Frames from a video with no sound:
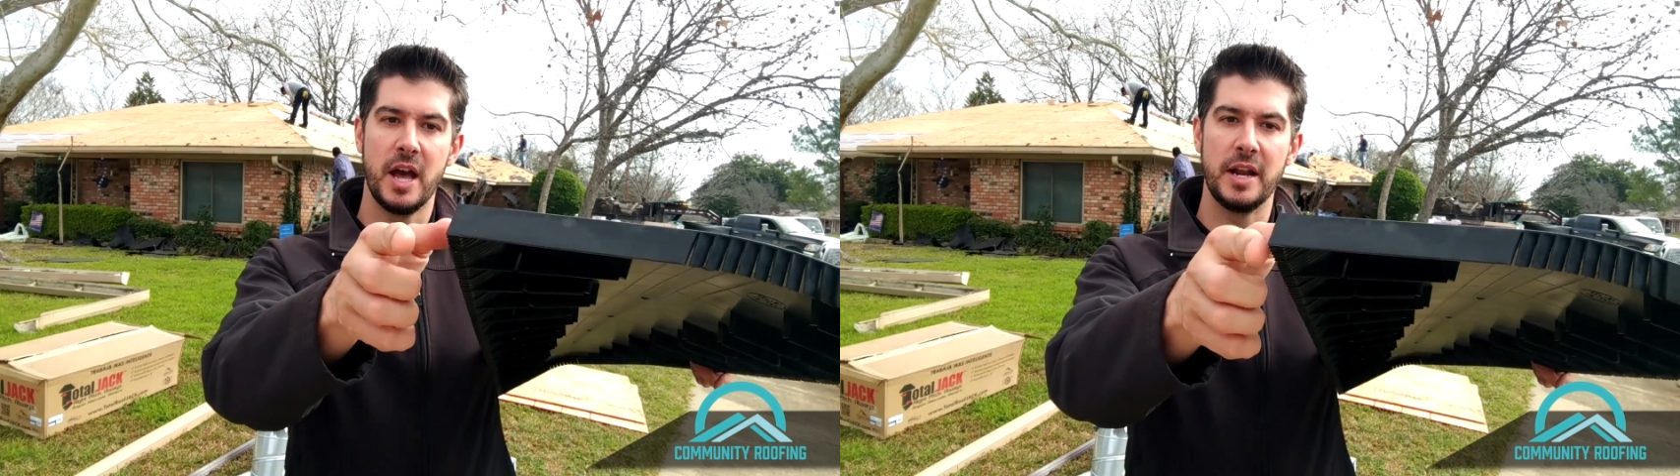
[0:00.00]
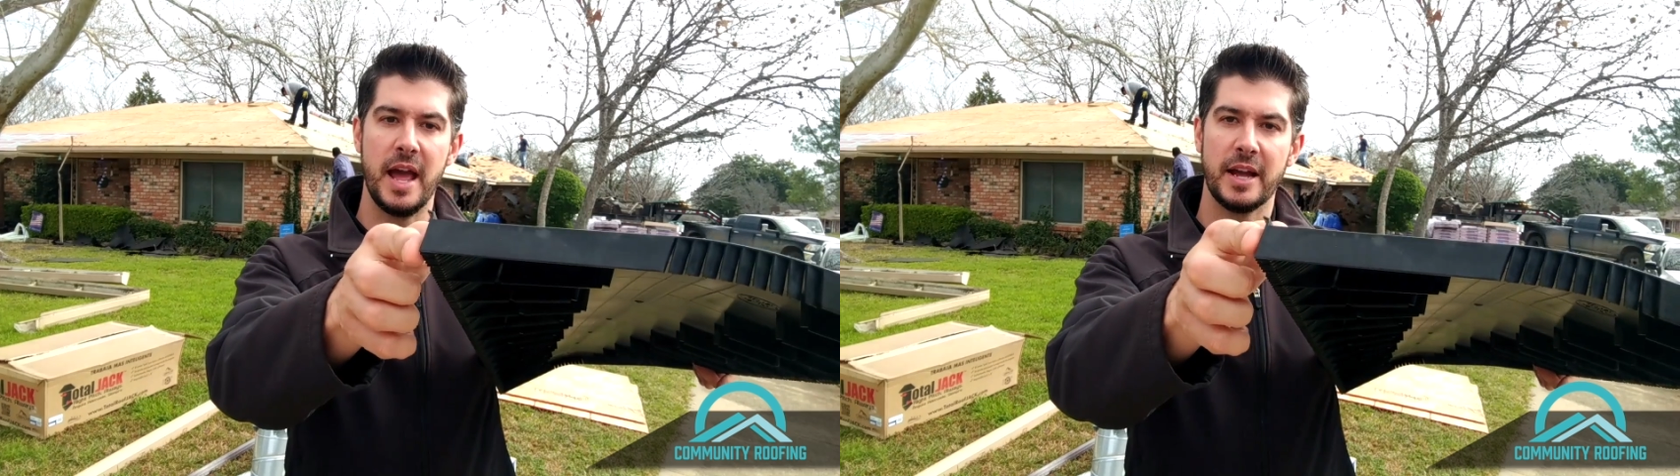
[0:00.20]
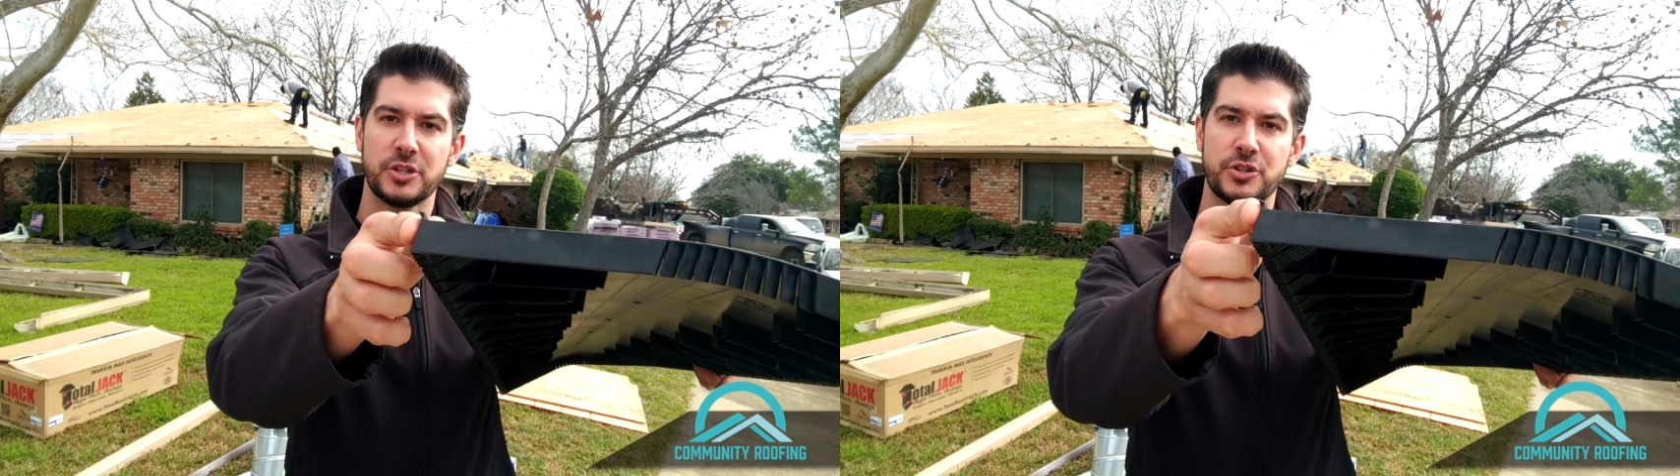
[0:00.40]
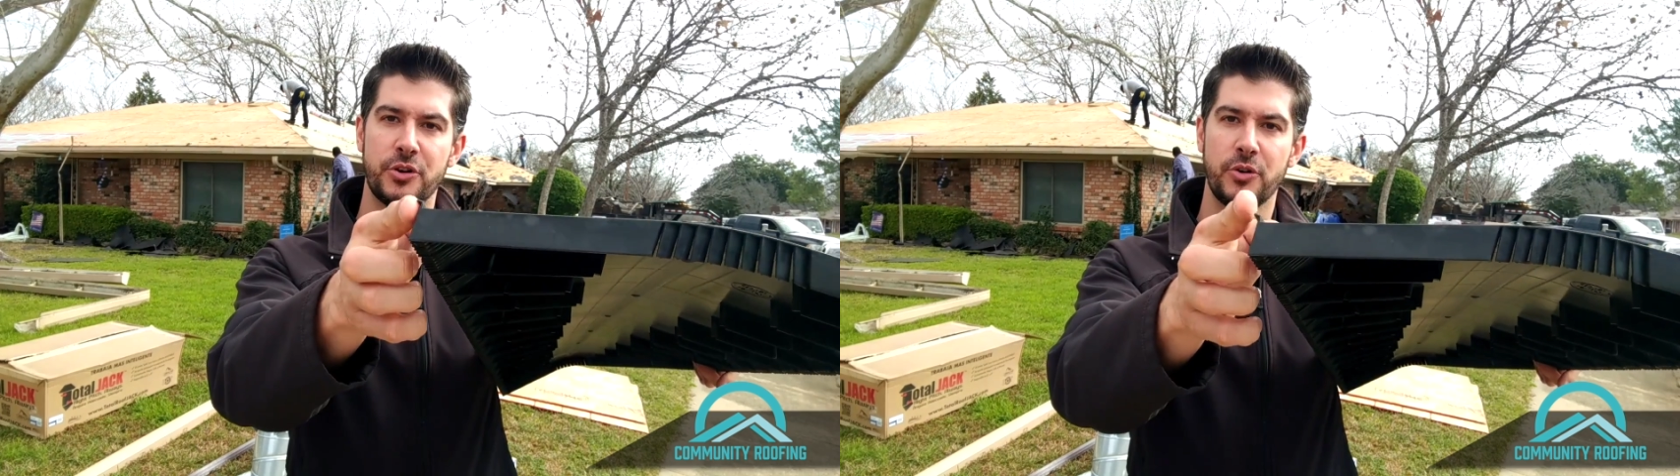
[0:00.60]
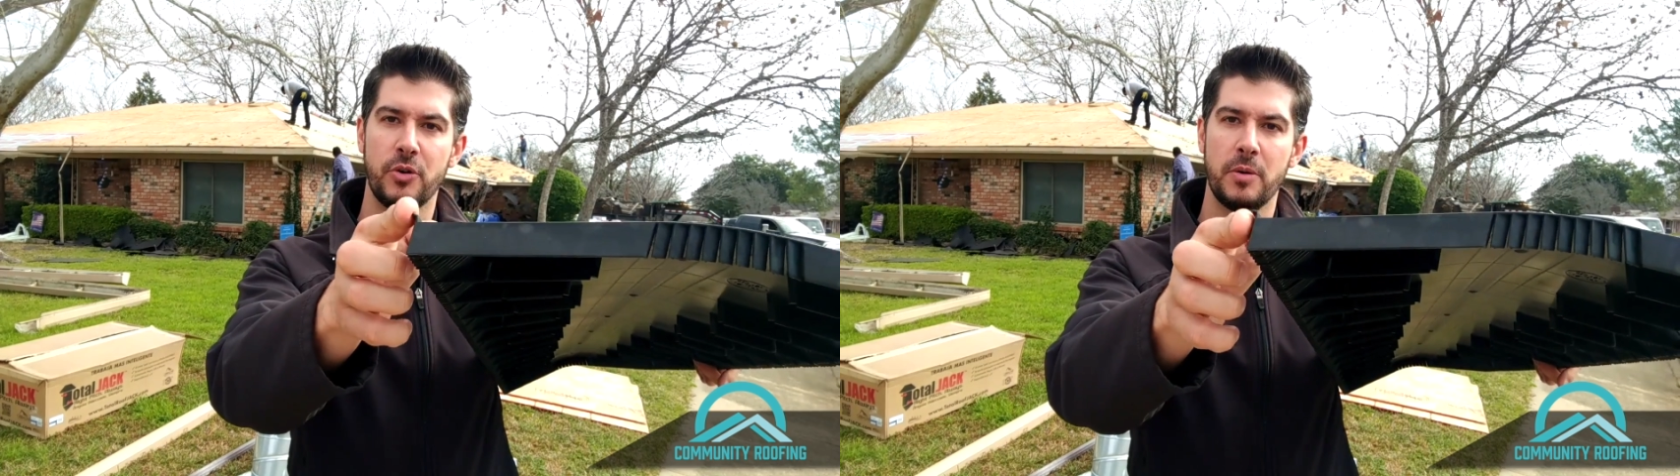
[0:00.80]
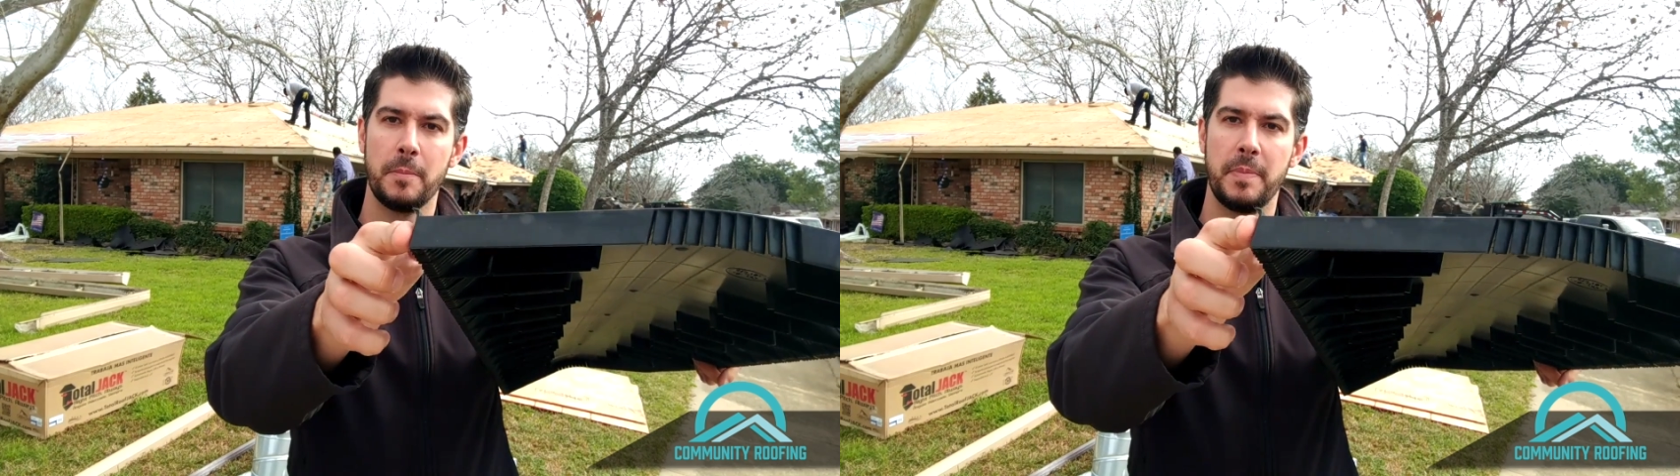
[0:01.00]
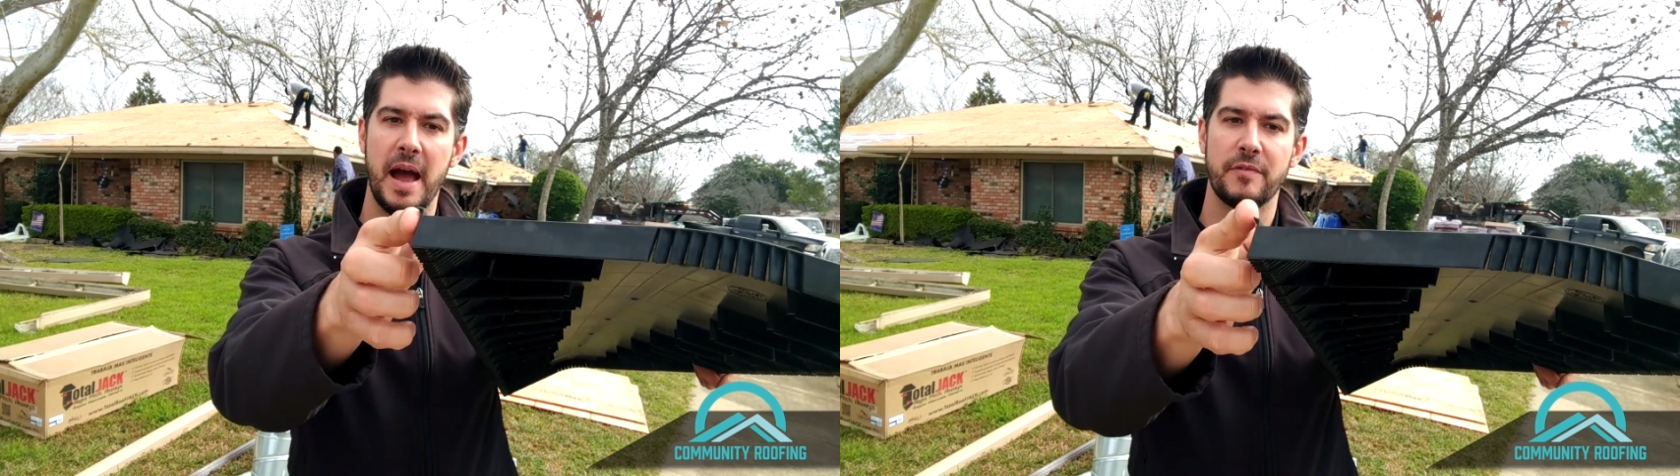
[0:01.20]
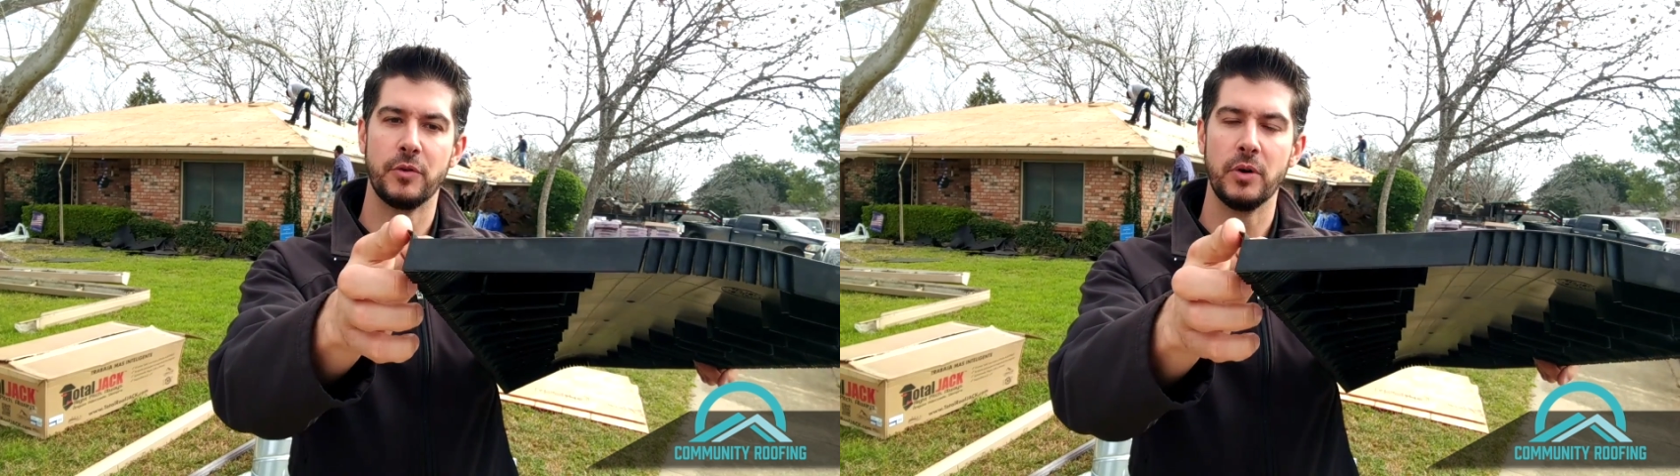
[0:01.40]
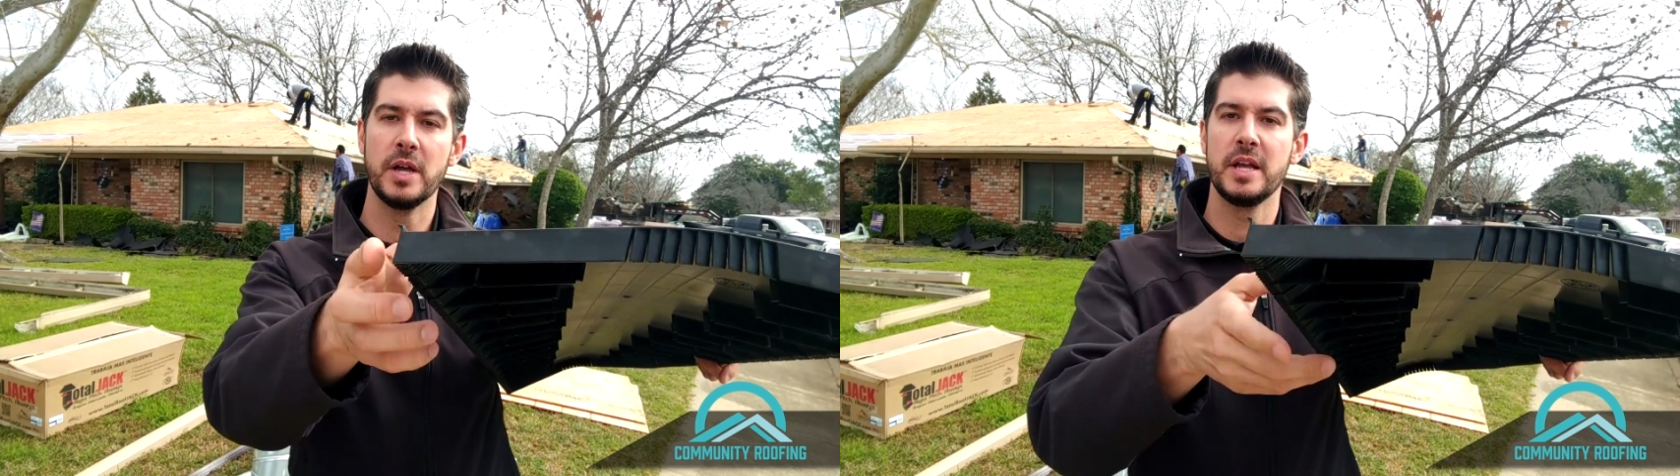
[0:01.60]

an external baffle.